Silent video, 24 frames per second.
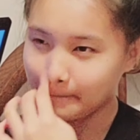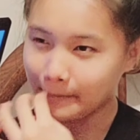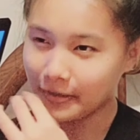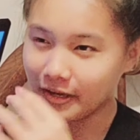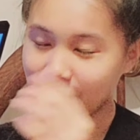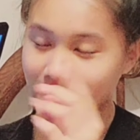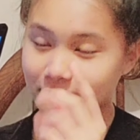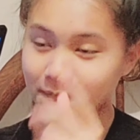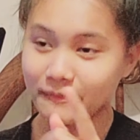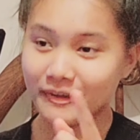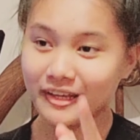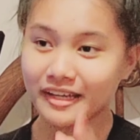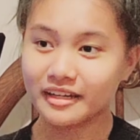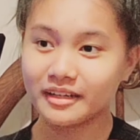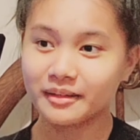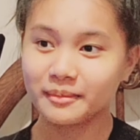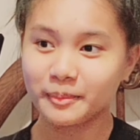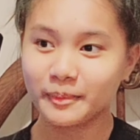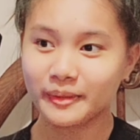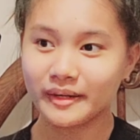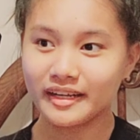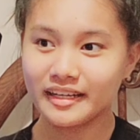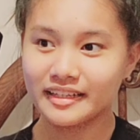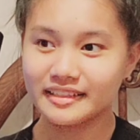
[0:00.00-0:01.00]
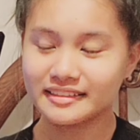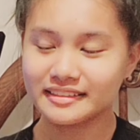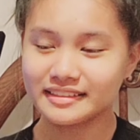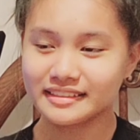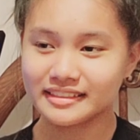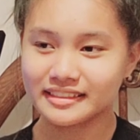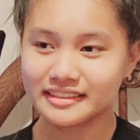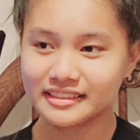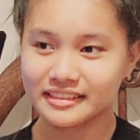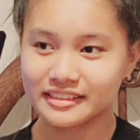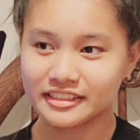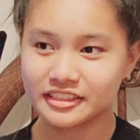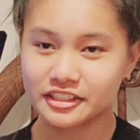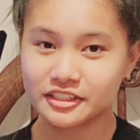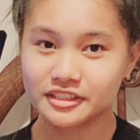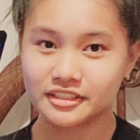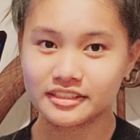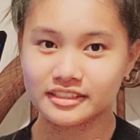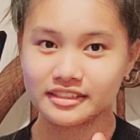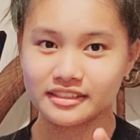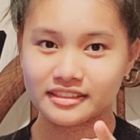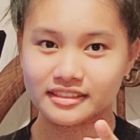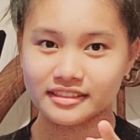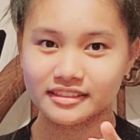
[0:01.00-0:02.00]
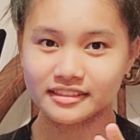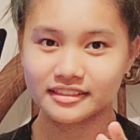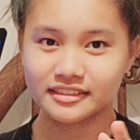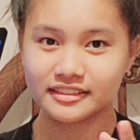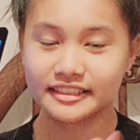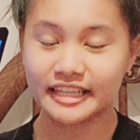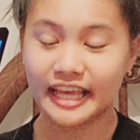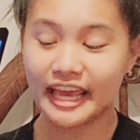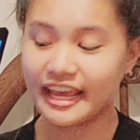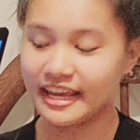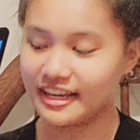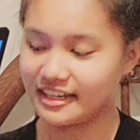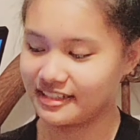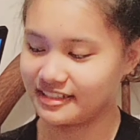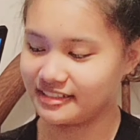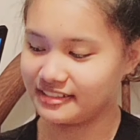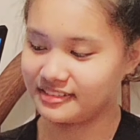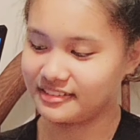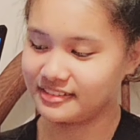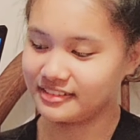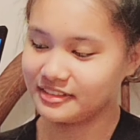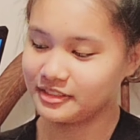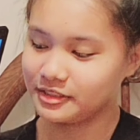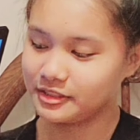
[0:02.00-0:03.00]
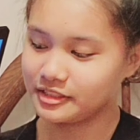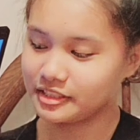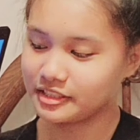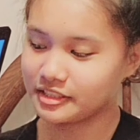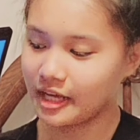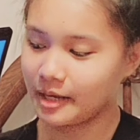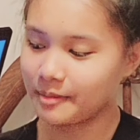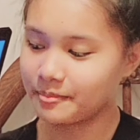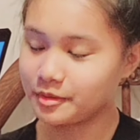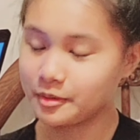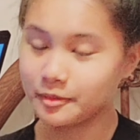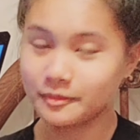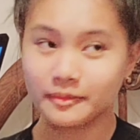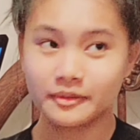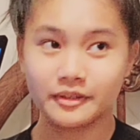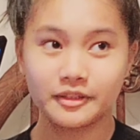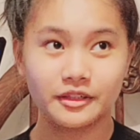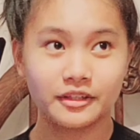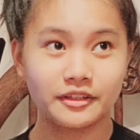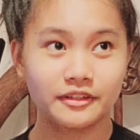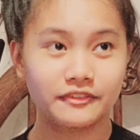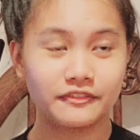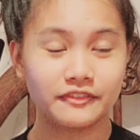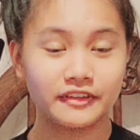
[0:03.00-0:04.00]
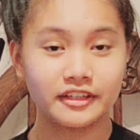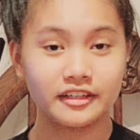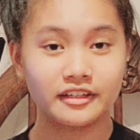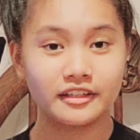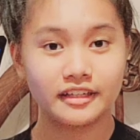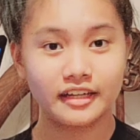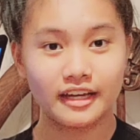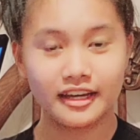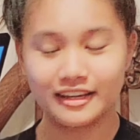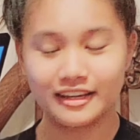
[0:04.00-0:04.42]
a fingerprint scan. You just have to put your finger